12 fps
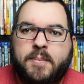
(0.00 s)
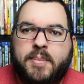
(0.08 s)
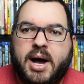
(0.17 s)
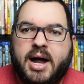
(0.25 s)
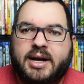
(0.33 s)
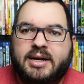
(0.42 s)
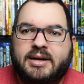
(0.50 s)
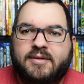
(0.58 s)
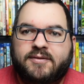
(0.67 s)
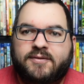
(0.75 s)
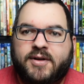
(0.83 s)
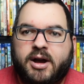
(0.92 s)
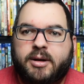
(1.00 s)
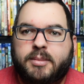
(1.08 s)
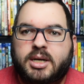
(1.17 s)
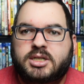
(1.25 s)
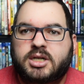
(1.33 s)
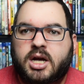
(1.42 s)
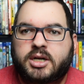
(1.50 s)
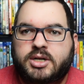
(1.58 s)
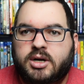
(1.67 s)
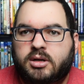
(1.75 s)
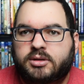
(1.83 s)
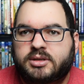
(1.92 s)
but very much
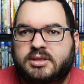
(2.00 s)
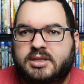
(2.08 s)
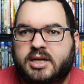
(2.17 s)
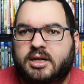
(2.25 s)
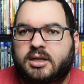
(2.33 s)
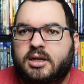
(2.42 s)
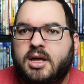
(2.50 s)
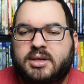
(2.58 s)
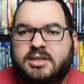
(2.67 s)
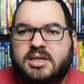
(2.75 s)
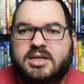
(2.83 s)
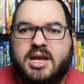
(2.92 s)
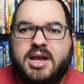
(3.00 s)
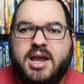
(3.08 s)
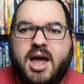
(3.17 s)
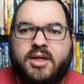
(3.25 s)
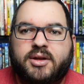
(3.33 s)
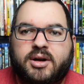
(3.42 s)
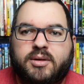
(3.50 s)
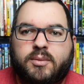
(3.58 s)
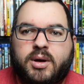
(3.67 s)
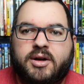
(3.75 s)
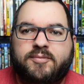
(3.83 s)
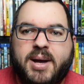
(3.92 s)
adult still. This is another
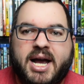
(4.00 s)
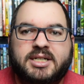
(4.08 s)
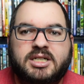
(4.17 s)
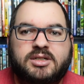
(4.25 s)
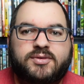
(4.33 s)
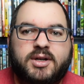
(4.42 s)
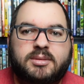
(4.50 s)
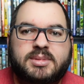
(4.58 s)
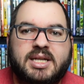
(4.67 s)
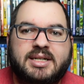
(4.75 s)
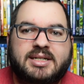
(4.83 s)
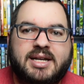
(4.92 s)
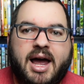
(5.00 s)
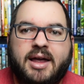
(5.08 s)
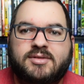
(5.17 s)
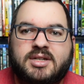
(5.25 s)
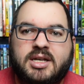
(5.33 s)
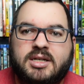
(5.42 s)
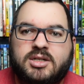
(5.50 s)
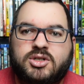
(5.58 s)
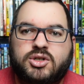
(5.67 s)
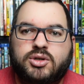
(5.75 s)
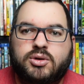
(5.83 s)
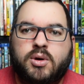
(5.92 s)
one of Bakshi's films that dives
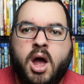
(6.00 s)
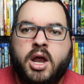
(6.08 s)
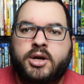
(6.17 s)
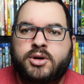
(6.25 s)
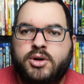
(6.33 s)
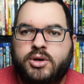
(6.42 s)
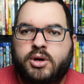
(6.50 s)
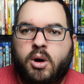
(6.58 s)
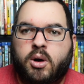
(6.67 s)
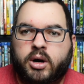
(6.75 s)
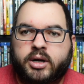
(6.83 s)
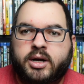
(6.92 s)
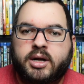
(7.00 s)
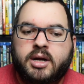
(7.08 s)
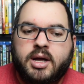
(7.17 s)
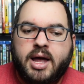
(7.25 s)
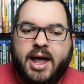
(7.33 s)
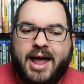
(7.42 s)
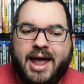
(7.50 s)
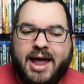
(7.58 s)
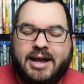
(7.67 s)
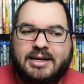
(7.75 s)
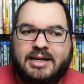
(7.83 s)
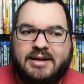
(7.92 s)
into New York,
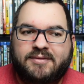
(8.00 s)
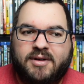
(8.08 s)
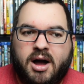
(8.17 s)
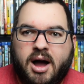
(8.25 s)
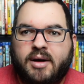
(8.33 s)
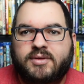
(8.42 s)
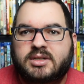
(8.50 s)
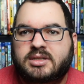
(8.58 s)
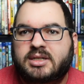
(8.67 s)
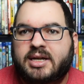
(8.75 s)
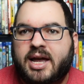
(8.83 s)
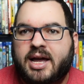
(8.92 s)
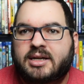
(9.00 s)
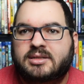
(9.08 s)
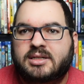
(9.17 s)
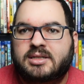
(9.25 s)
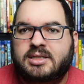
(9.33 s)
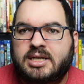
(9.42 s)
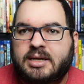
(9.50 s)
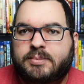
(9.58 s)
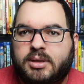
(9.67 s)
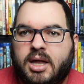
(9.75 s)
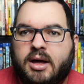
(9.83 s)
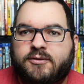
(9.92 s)
and he obviously has a deep
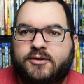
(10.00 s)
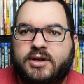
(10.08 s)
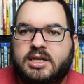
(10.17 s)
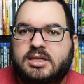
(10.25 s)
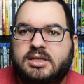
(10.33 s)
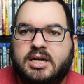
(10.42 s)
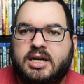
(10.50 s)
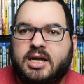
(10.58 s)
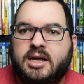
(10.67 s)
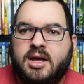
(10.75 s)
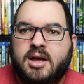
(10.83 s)
love for the city.